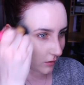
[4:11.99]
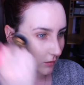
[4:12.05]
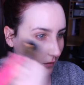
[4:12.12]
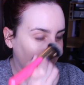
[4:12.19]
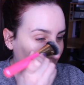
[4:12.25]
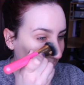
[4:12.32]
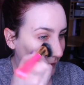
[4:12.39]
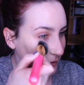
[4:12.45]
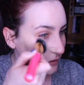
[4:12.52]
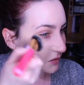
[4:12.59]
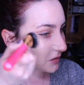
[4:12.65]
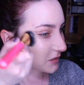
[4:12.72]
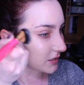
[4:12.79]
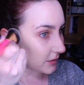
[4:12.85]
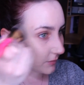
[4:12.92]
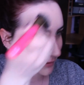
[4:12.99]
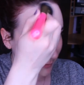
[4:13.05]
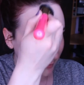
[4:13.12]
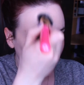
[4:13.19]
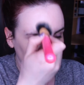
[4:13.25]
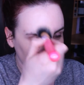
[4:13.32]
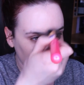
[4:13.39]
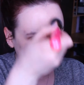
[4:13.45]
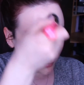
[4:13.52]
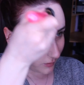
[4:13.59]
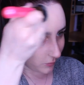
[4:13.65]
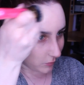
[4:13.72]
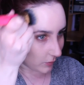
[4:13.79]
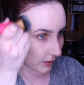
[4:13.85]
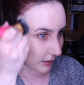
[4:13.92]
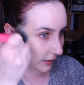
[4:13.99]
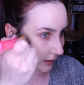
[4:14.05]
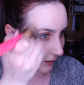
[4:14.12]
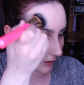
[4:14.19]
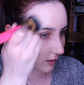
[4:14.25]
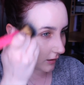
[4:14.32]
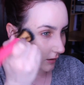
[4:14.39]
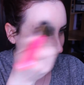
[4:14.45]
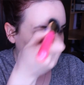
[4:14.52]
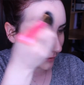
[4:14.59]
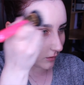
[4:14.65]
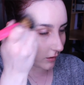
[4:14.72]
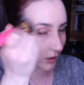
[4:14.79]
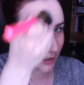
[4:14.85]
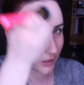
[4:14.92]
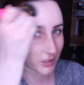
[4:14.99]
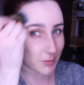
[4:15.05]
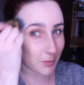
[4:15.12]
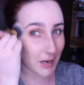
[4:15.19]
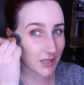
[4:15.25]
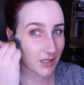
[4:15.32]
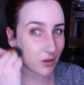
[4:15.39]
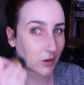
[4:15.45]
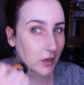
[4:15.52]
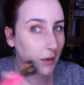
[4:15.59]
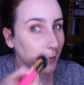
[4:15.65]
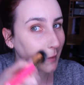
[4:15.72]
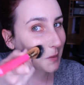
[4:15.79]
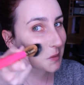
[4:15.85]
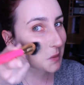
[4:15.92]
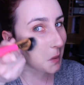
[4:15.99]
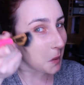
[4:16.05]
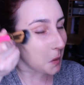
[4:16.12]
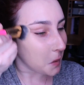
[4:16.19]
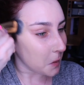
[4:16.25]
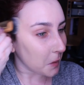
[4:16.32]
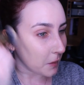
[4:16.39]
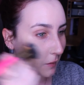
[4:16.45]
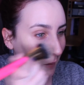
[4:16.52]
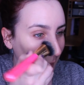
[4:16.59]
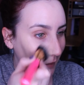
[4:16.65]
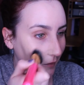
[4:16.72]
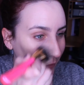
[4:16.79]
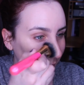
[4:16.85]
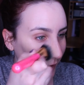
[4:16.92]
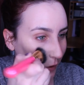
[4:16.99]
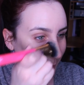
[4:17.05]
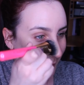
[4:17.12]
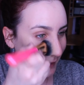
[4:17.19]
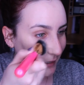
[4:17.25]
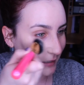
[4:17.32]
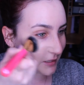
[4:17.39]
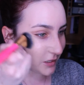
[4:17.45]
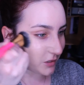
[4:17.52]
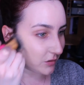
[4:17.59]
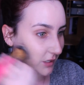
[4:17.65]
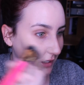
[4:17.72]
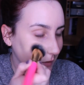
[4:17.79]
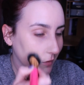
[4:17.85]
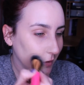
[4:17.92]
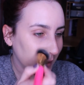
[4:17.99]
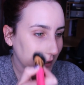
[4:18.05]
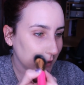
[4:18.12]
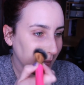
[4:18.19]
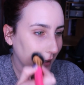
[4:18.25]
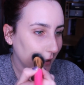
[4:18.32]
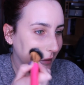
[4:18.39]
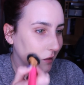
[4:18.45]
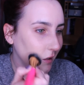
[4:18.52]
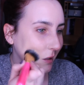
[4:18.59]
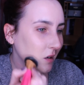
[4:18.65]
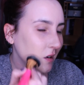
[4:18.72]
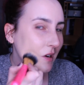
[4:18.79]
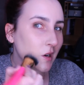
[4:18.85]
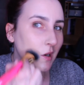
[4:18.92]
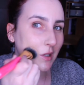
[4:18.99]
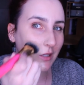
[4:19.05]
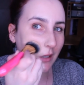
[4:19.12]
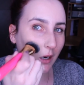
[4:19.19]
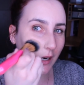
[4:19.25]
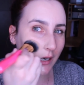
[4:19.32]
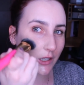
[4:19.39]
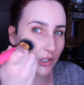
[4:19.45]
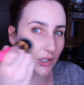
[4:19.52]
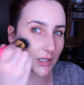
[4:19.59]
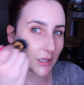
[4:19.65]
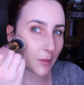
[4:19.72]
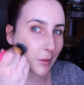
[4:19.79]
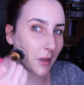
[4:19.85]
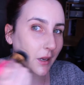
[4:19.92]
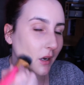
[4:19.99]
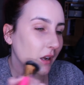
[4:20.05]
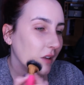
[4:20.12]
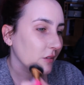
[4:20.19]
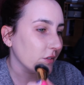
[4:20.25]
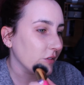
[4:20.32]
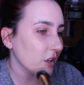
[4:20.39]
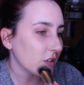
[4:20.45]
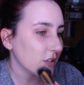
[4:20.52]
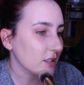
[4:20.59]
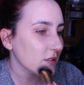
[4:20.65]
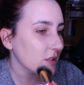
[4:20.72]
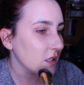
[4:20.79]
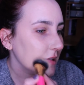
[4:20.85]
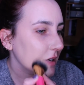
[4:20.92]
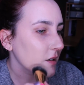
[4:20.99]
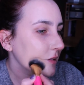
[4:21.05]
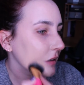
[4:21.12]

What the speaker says: Okay, it doesn't seem to blend very well. Oh, no, it's blending okay, but kind of where you place it, that's where you need to pat it in. So I'm kind of just stippling it on first.